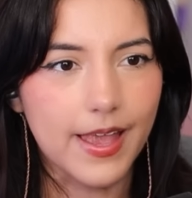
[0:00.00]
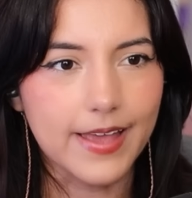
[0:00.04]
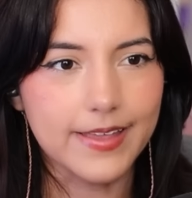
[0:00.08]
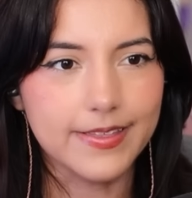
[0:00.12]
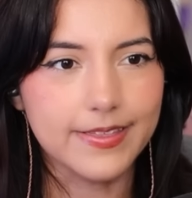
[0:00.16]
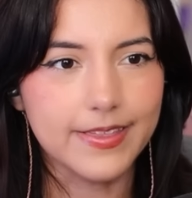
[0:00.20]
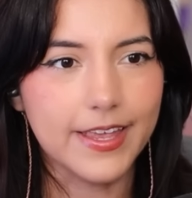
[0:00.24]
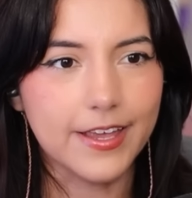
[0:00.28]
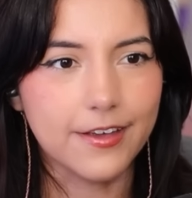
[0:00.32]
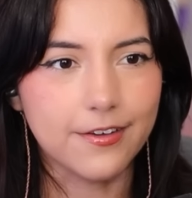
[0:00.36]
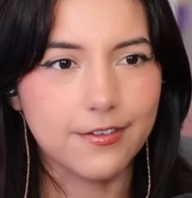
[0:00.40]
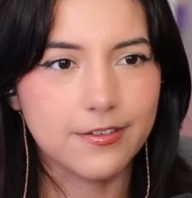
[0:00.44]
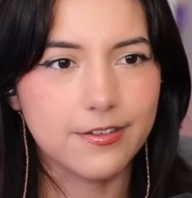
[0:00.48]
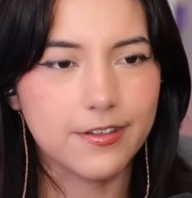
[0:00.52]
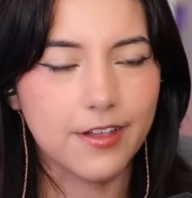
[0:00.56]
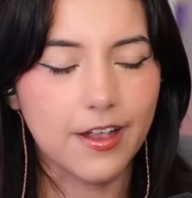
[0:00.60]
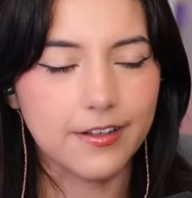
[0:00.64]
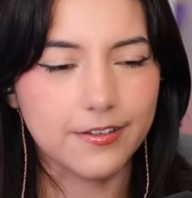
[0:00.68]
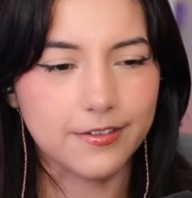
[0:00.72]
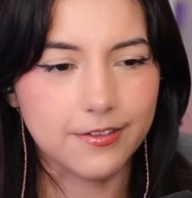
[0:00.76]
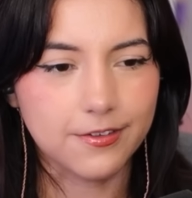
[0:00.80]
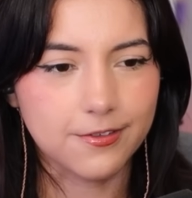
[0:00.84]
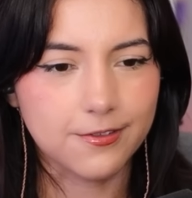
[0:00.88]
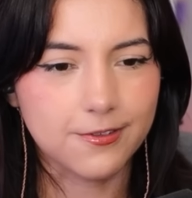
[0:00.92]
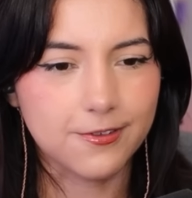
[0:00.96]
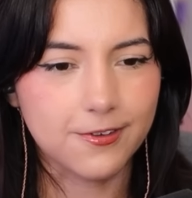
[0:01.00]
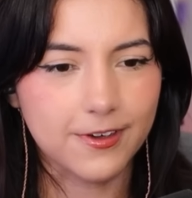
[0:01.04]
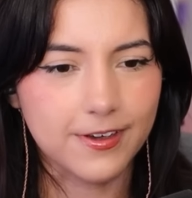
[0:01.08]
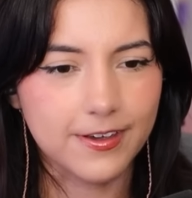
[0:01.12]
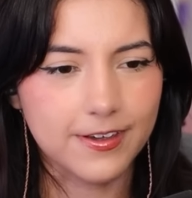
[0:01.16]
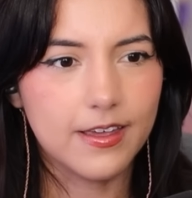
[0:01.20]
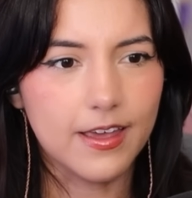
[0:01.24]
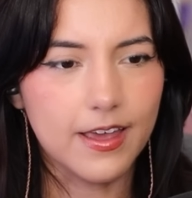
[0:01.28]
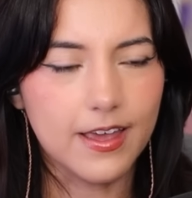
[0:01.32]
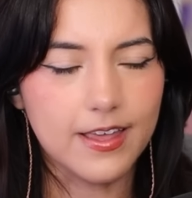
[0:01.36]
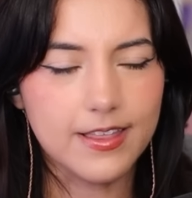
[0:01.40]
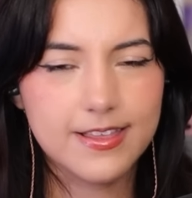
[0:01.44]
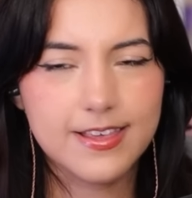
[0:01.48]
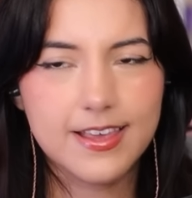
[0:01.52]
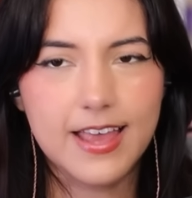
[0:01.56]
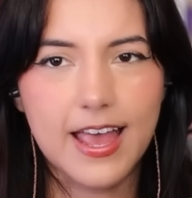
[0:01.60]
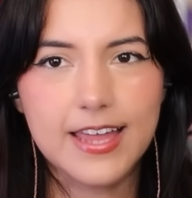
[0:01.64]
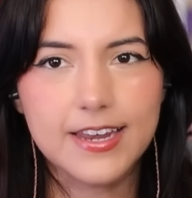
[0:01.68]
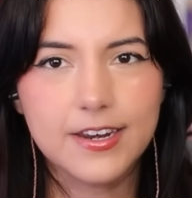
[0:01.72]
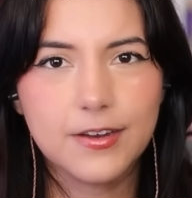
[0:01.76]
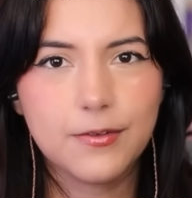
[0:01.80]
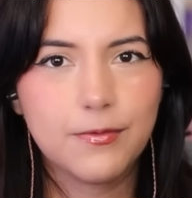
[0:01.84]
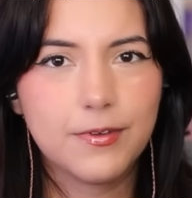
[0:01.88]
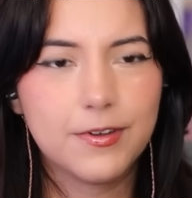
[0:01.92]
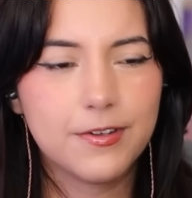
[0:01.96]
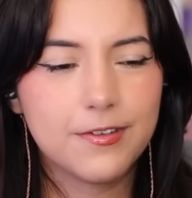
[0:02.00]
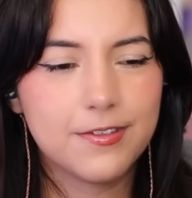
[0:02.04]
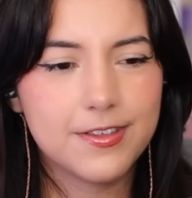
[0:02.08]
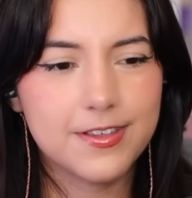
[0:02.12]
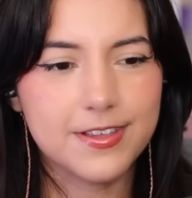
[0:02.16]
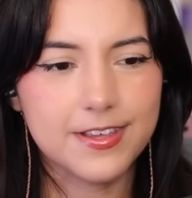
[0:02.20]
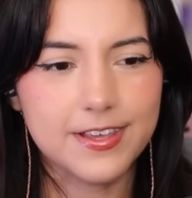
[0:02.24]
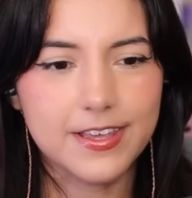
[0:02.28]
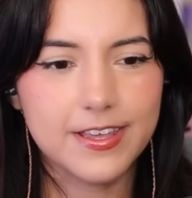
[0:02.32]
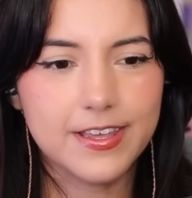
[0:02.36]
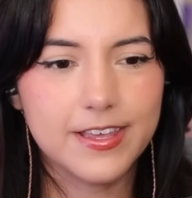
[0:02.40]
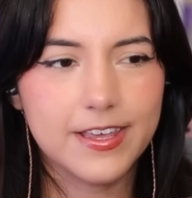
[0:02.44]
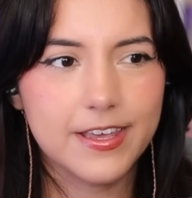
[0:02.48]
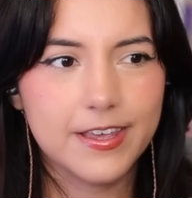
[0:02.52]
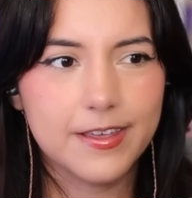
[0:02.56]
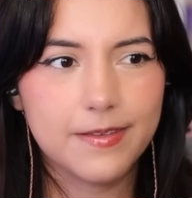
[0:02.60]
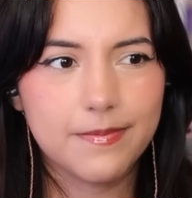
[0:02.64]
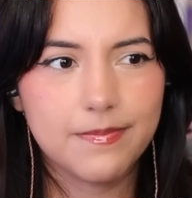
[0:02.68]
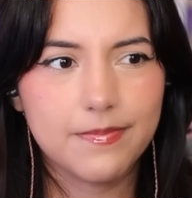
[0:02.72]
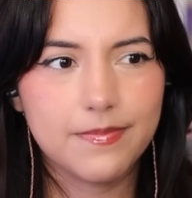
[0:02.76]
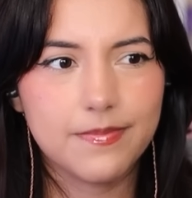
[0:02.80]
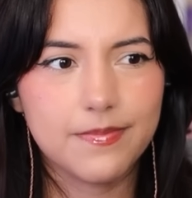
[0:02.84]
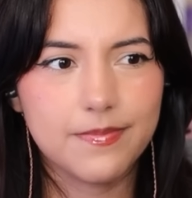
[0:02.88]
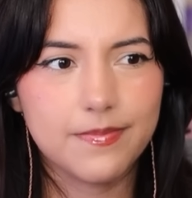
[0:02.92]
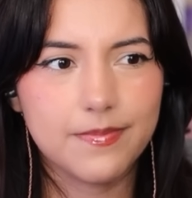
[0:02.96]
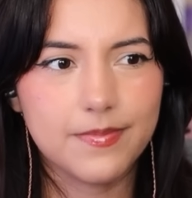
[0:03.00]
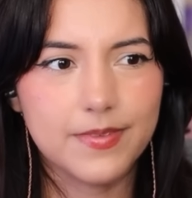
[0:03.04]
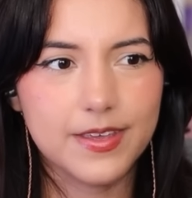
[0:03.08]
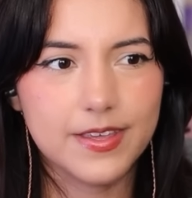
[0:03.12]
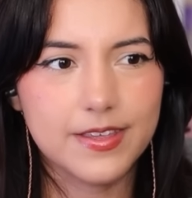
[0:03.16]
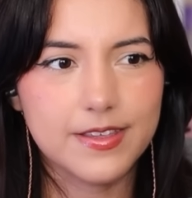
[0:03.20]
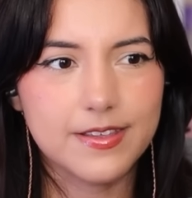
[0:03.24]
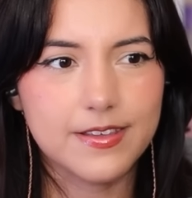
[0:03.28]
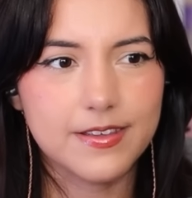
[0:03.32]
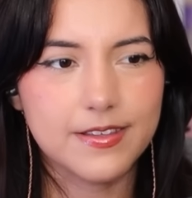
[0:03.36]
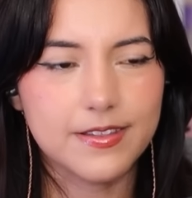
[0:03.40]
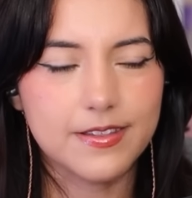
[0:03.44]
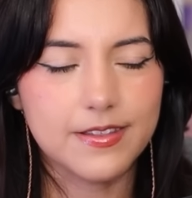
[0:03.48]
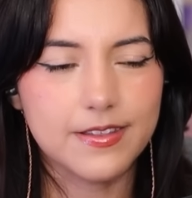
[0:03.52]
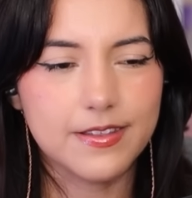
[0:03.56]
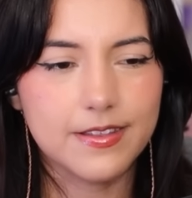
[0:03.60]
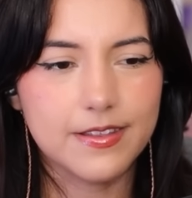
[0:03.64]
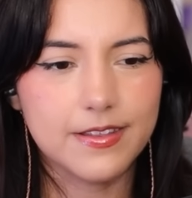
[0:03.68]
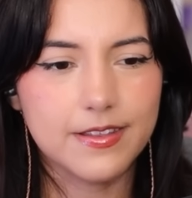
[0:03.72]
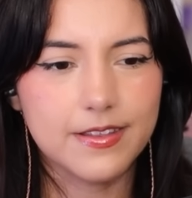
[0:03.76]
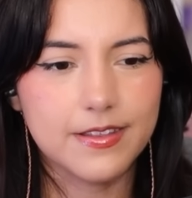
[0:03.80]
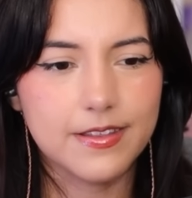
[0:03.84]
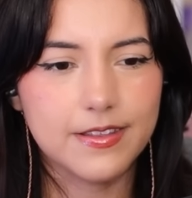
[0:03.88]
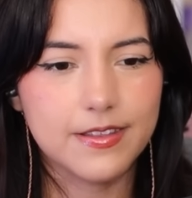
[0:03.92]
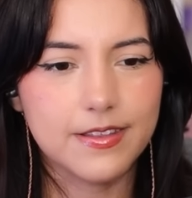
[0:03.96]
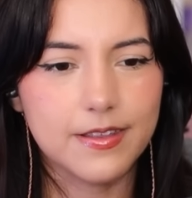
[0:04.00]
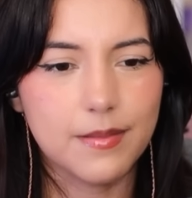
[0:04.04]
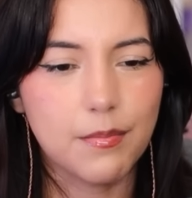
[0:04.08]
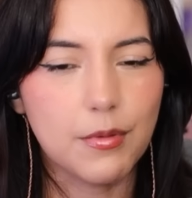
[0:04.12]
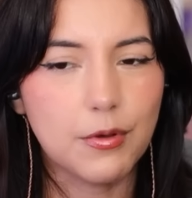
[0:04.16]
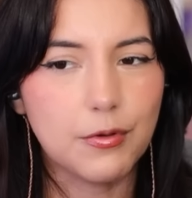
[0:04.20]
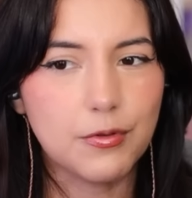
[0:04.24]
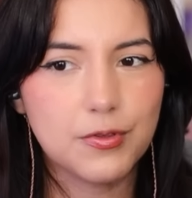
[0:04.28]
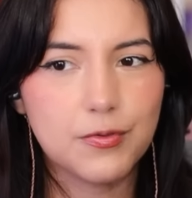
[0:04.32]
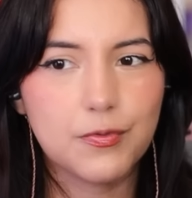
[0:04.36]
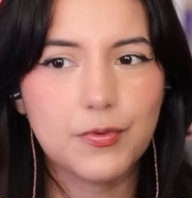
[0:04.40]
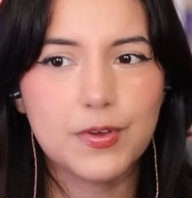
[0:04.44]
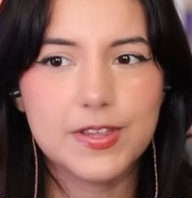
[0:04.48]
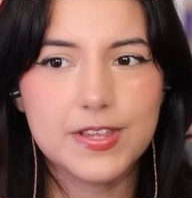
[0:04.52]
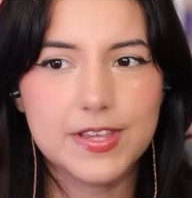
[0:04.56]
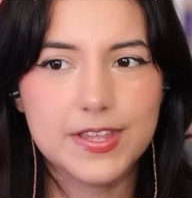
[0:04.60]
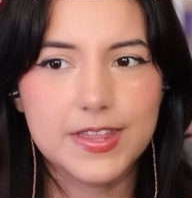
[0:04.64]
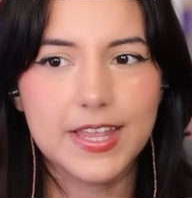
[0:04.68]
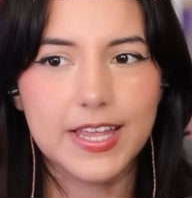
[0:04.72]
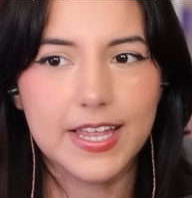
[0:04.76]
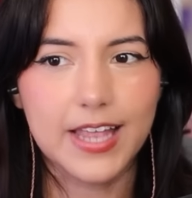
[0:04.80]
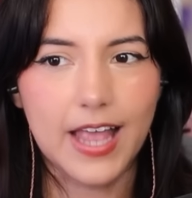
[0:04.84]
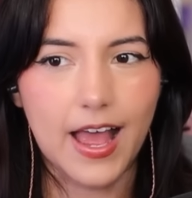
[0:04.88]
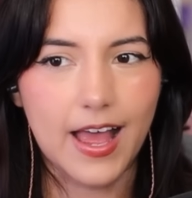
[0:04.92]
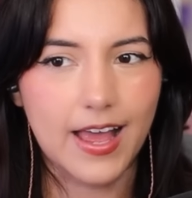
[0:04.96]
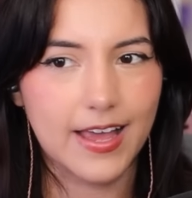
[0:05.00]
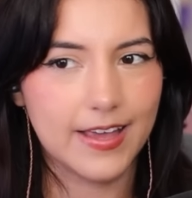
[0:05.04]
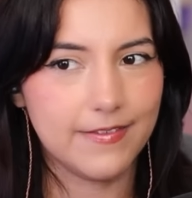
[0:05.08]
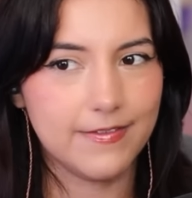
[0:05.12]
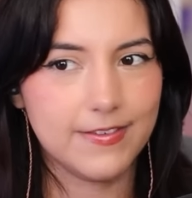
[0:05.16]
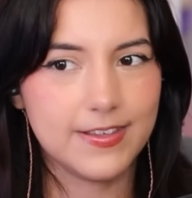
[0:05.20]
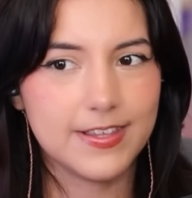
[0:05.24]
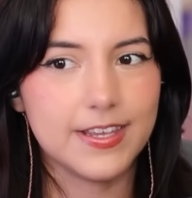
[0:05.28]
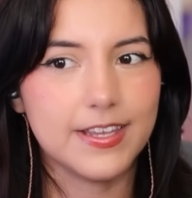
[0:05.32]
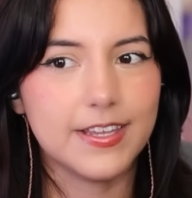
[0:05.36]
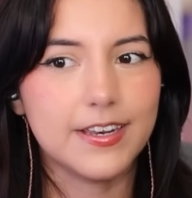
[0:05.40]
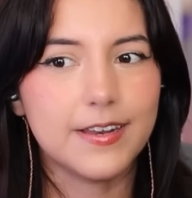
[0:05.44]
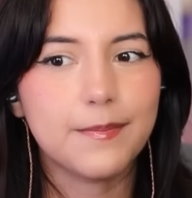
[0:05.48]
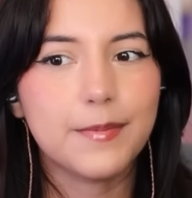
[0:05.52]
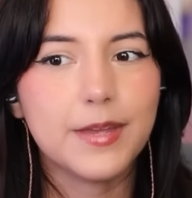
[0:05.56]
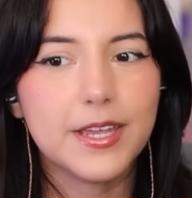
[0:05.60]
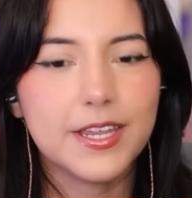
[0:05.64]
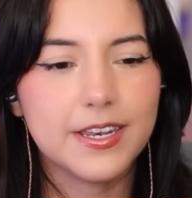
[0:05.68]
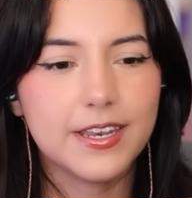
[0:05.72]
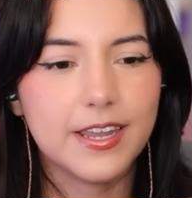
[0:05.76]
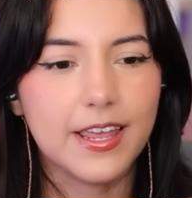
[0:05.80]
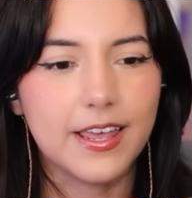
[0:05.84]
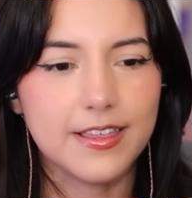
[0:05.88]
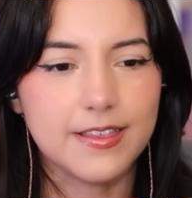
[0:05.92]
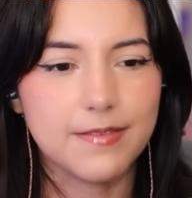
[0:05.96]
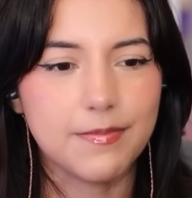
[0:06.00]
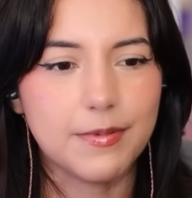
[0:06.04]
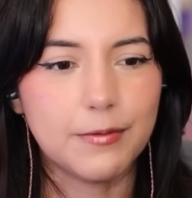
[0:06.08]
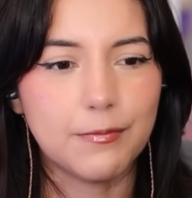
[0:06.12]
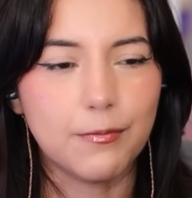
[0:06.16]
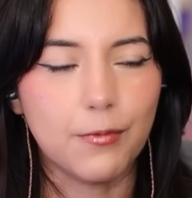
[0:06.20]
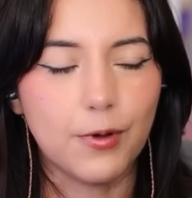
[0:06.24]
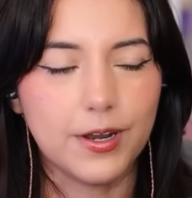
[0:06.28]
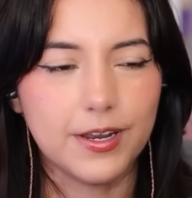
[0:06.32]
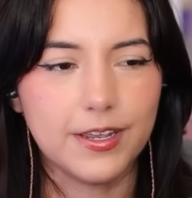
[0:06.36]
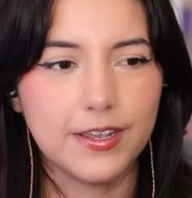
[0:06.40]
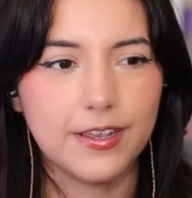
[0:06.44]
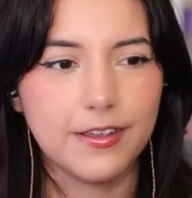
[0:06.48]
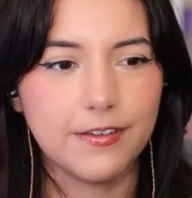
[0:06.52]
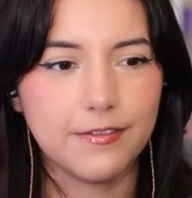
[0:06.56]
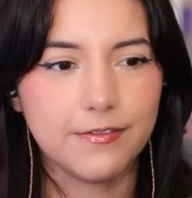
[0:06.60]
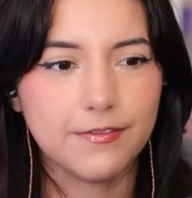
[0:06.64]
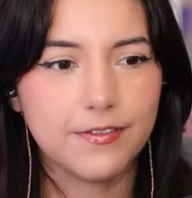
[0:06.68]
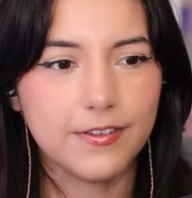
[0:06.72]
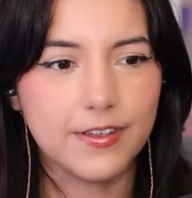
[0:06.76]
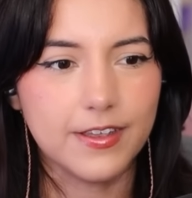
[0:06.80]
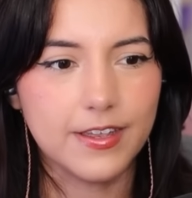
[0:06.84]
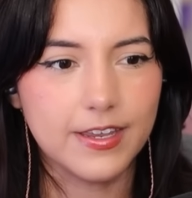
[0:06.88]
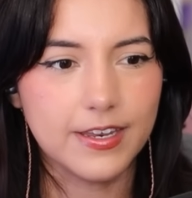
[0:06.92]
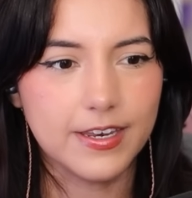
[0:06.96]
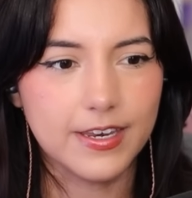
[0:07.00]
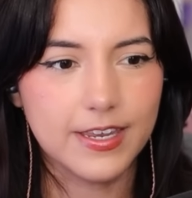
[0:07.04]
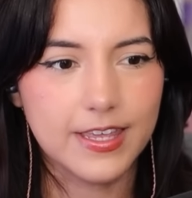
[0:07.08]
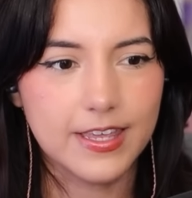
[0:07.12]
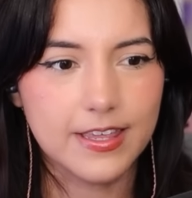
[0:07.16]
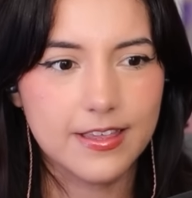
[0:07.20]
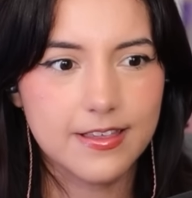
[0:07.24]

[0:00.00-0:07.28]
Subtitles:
And there's Doctor Strange. It's kind of weird seeing him, because the most recent thing I've seen him in has been What If, and he's